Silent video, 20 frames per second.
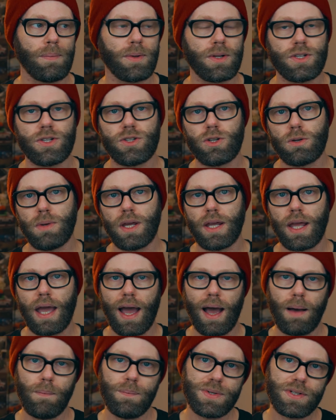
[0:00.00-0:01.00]
I'm consuming
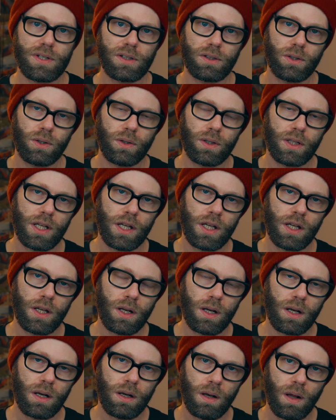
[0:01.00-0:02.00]

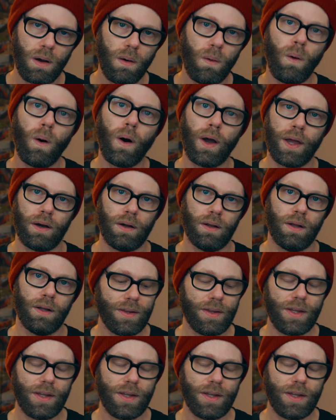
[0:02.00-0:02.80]
absolutely no oil.